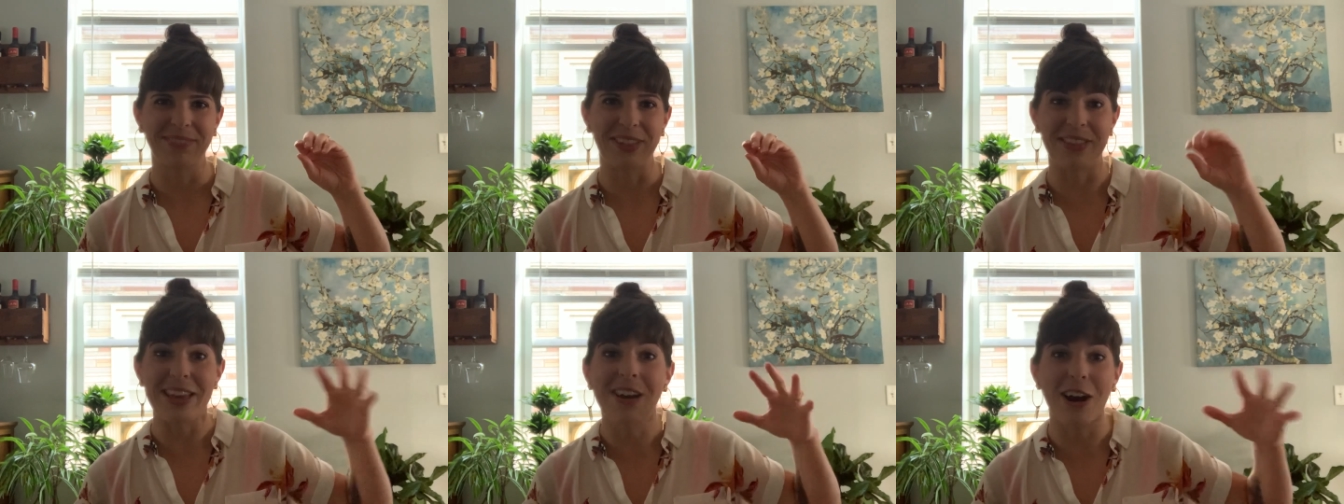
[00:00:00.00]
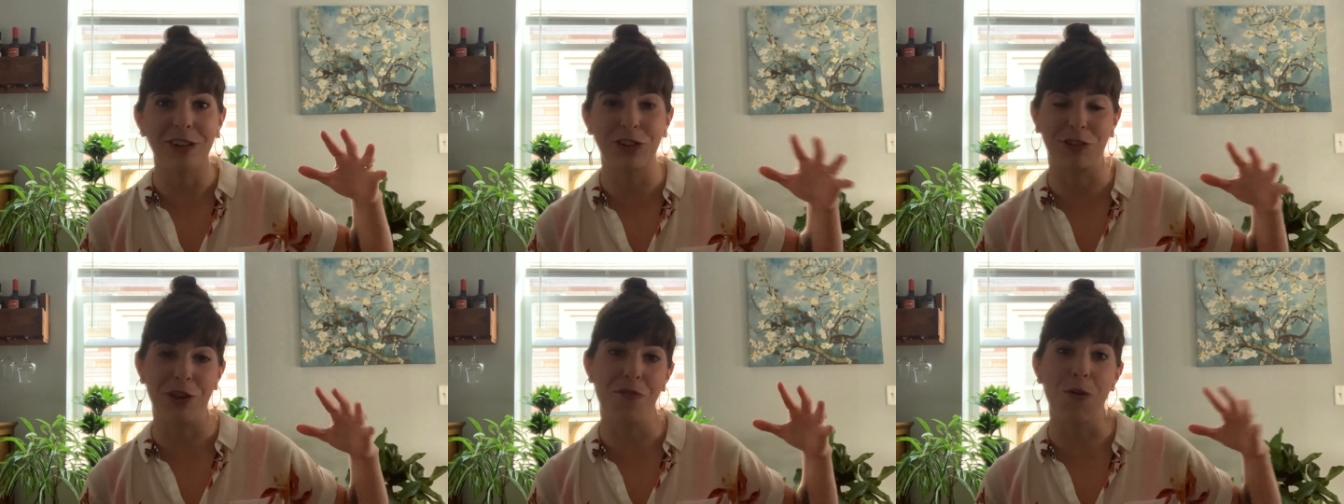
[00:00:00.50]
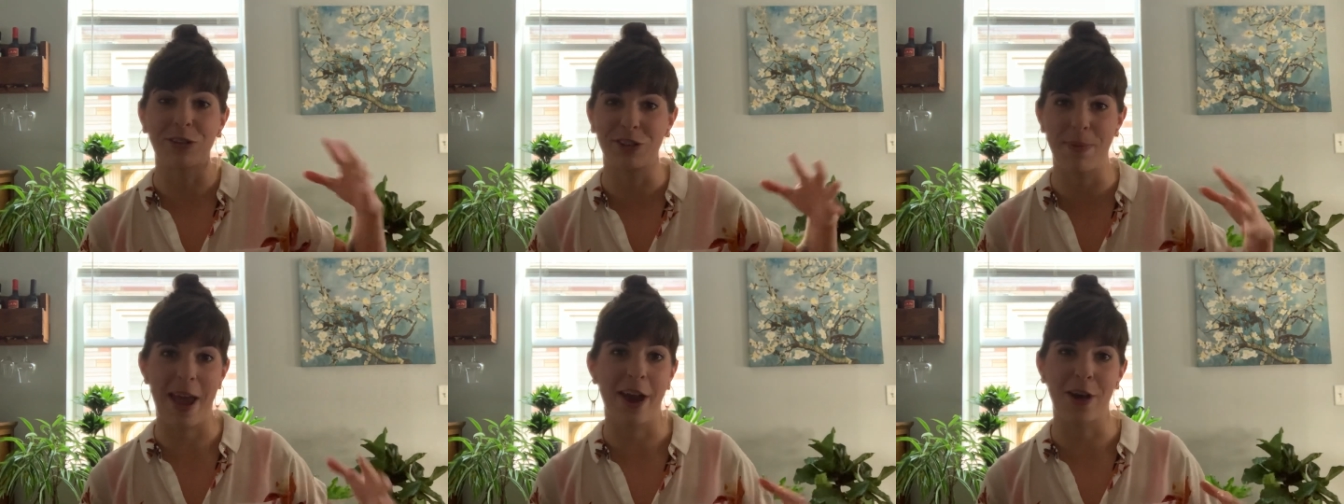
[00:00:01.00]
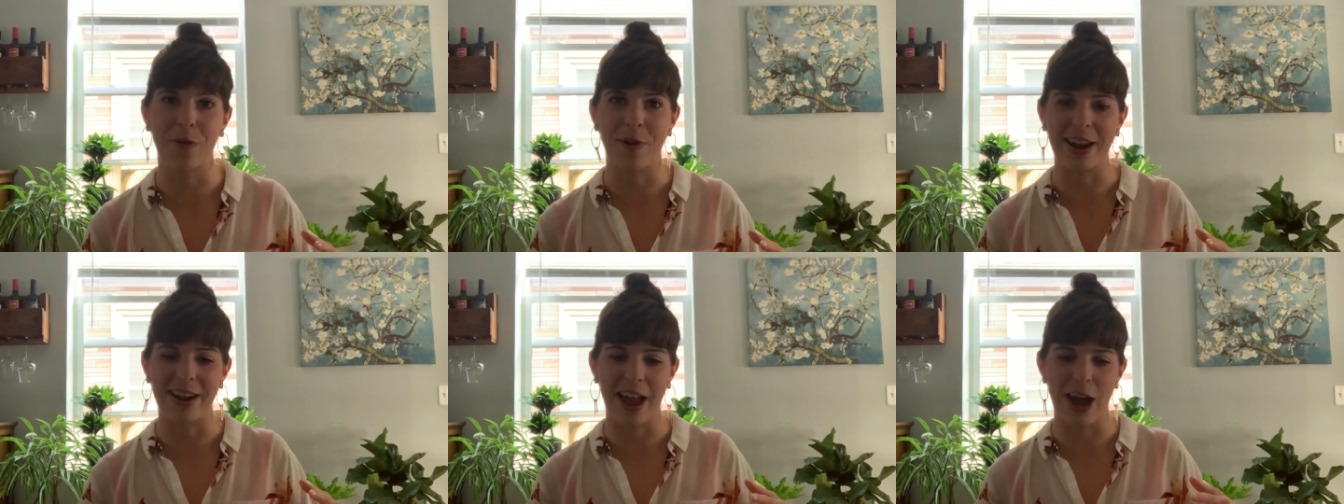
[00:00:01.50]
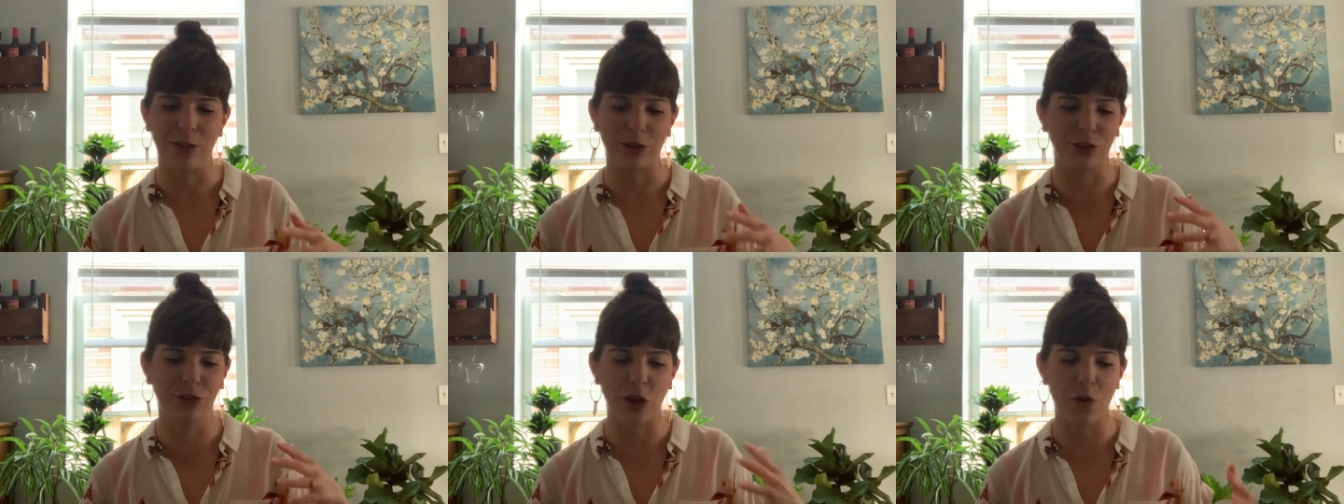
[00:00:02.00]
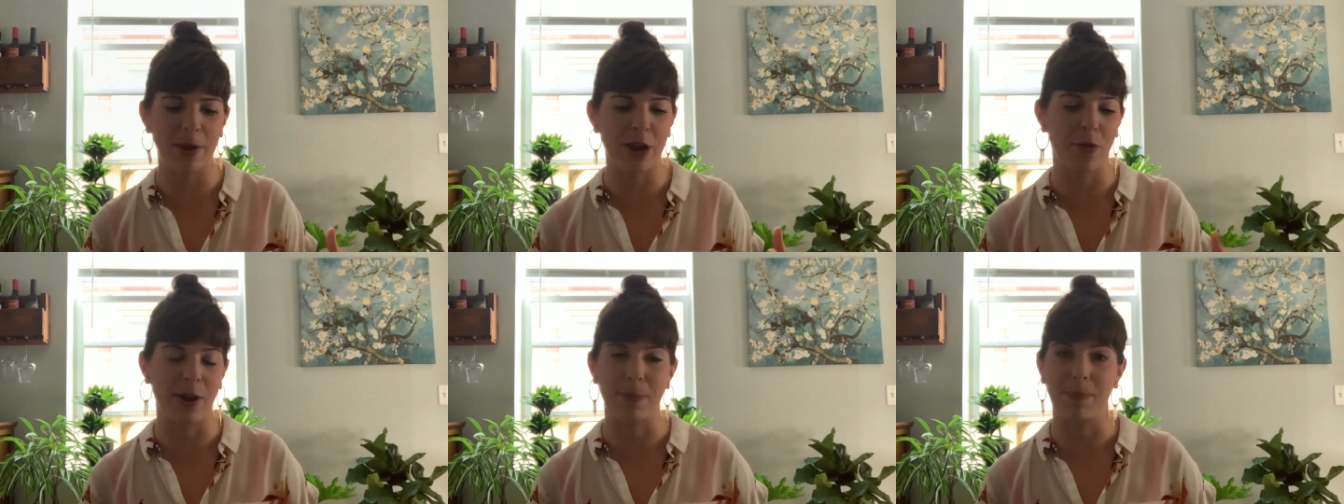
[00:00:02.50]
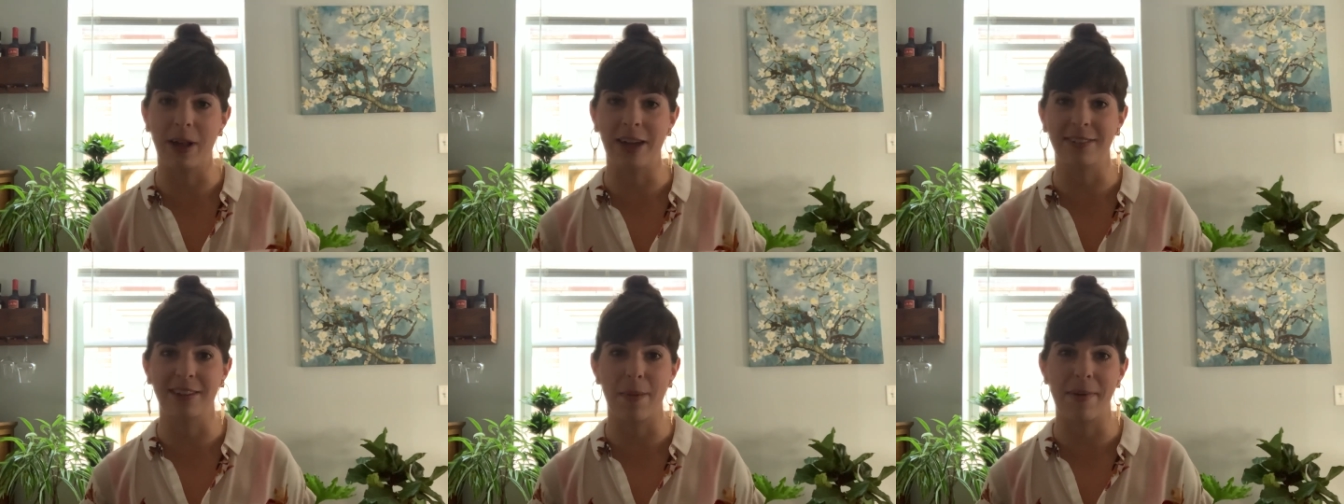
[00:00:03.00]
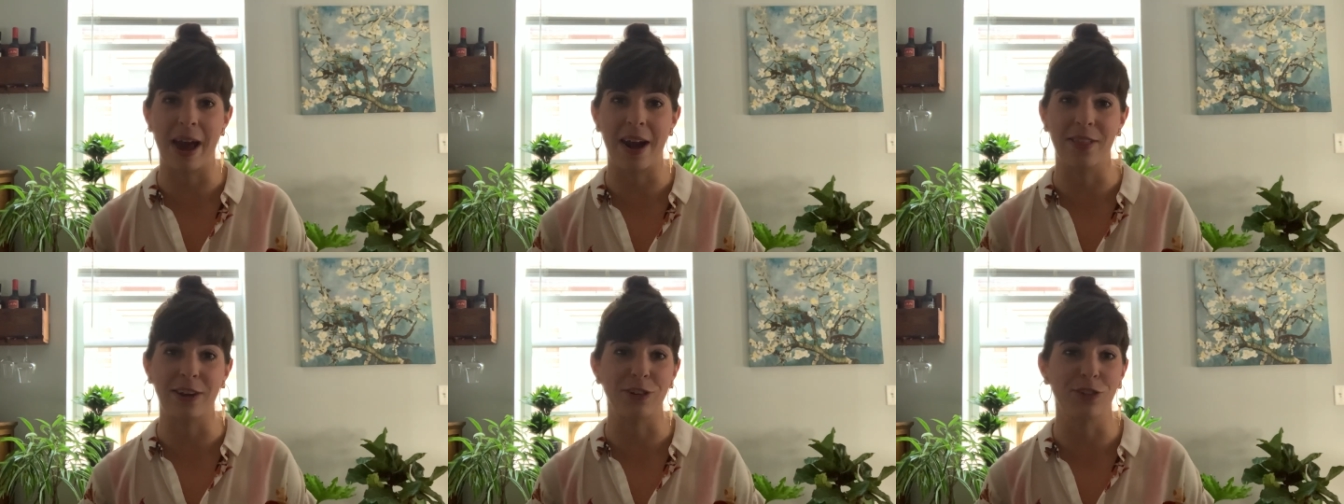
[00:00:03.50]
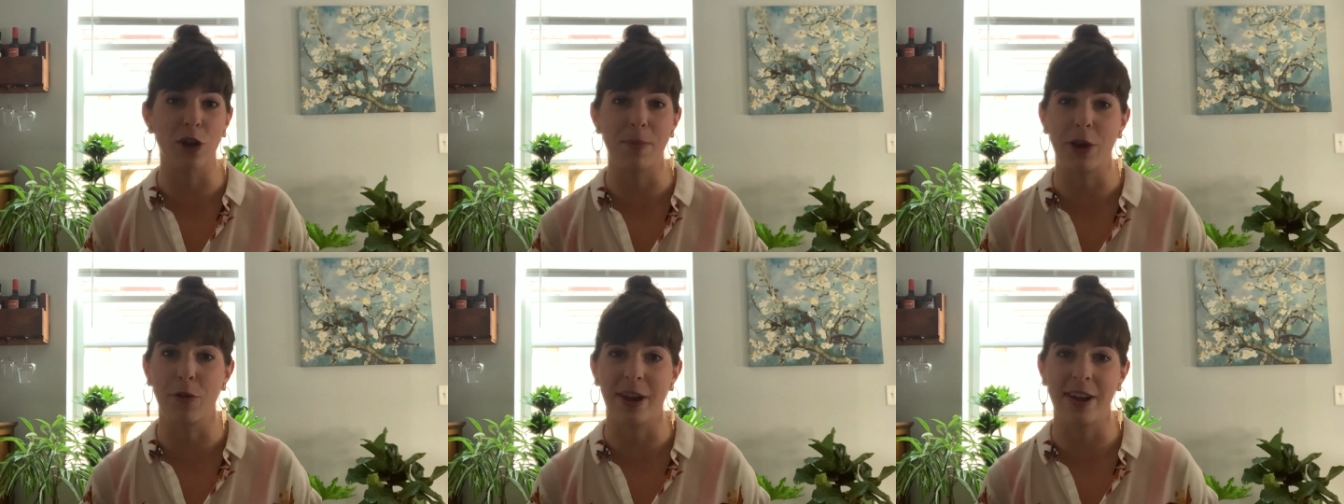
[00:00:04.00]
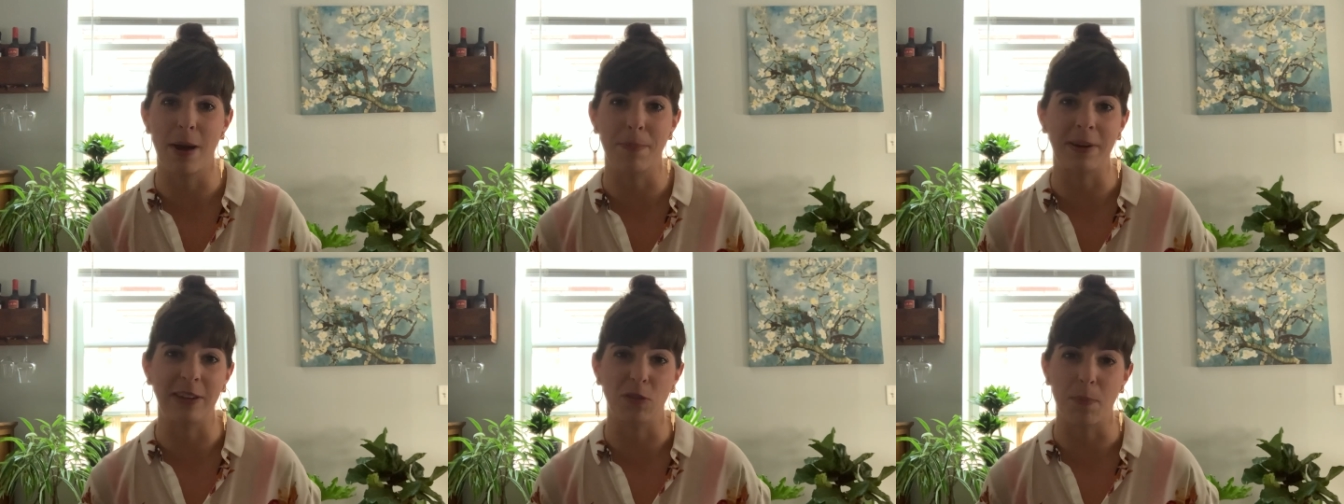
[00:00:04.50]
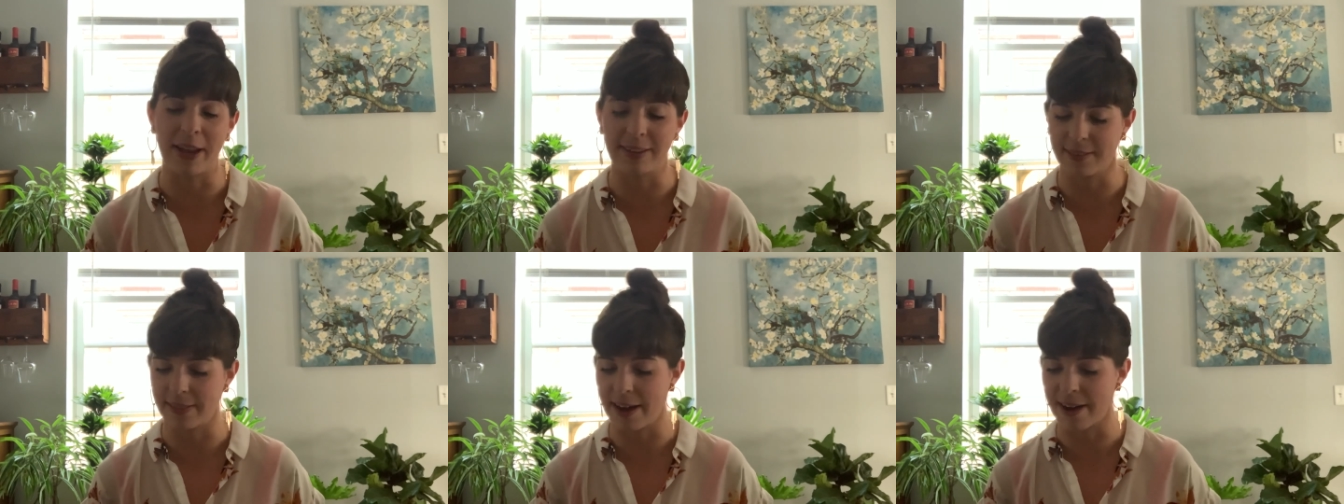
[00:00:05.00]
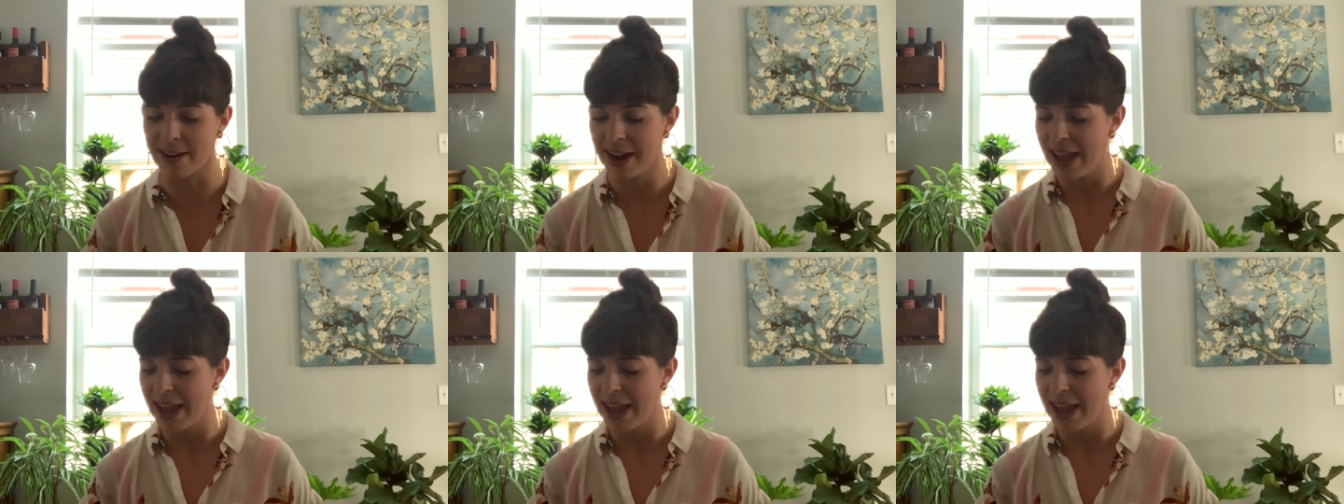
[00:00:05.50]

the country for tobacco right now. There's so many great blends coming out of there, so many great companies based there,